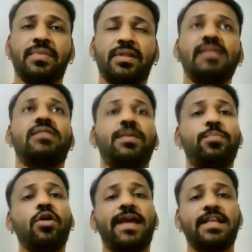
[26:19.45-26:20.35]
this
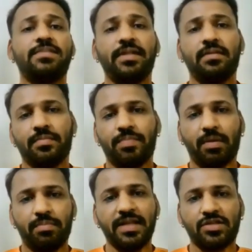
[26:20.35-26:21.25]
report has been
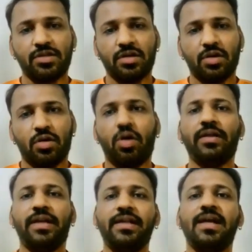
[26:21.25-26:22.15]
published
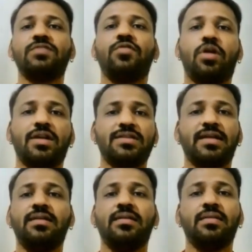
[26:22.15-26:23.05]
on India's forest
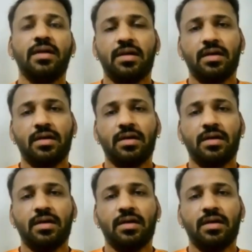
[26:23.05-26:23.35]
and